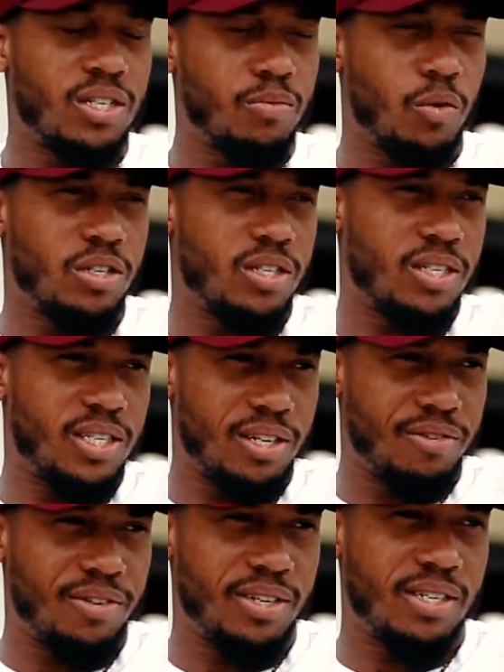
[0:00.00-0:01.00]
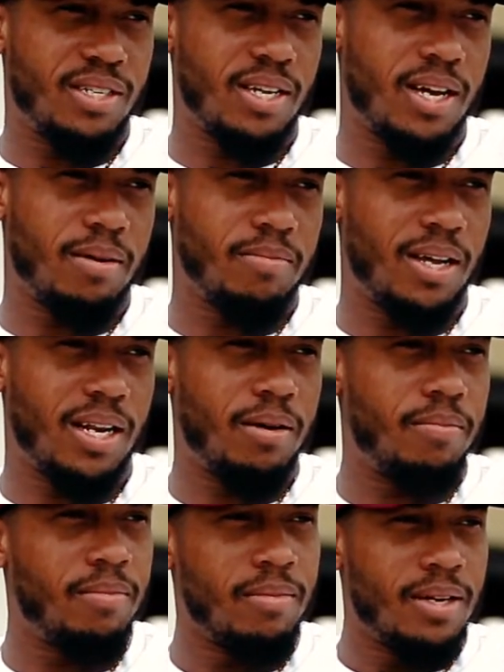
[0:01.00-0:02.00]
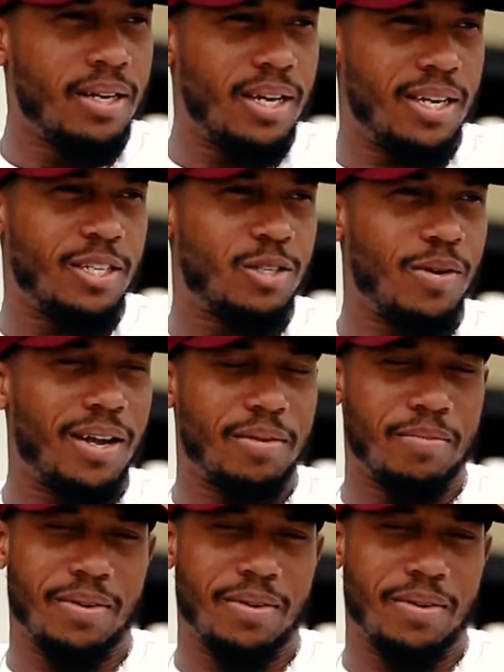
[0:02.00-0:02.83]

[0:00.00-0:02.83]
watch a series that I'm into at the